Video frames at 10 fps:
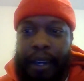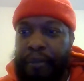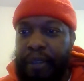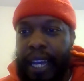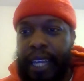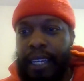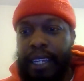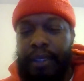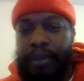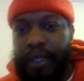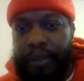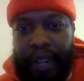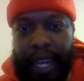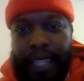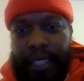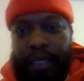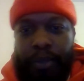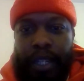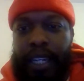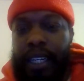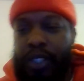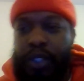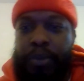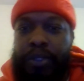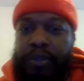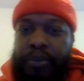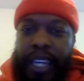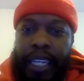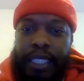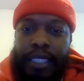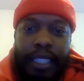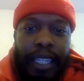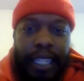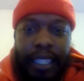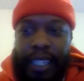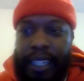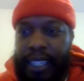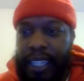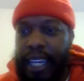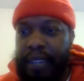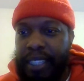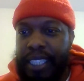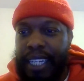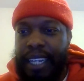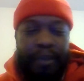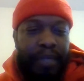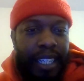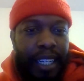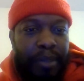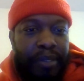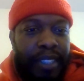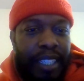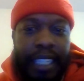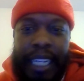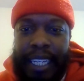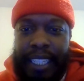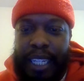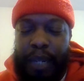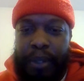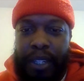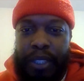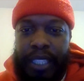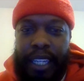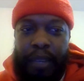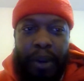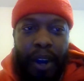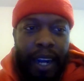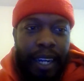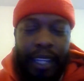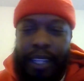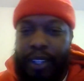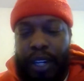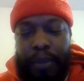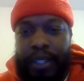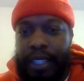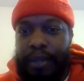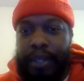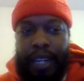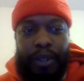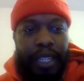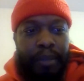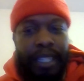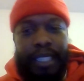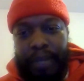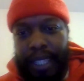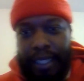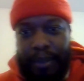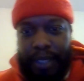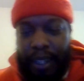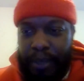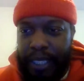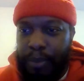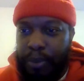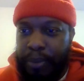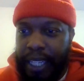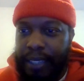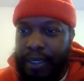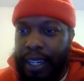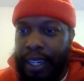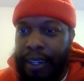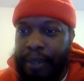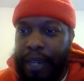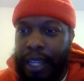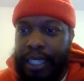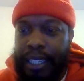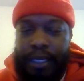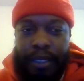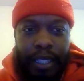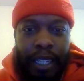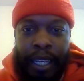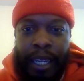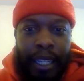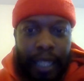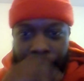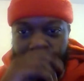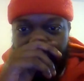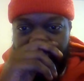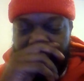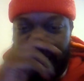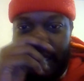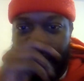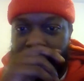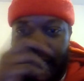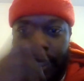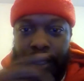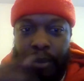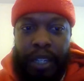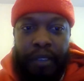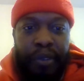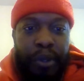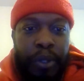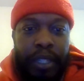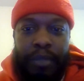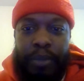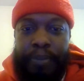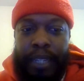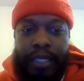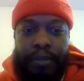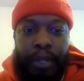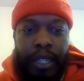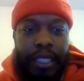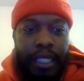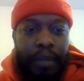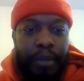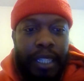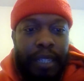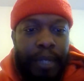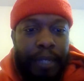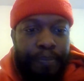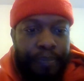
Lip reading: Fly in some strippers from Vegas, and yeah, have a good time. Yeah, that'd be fun. Set up a little tiki bar. I don't need much, man. I'm a simple man. All I need is uh, some good food and some books, and I'm good, man.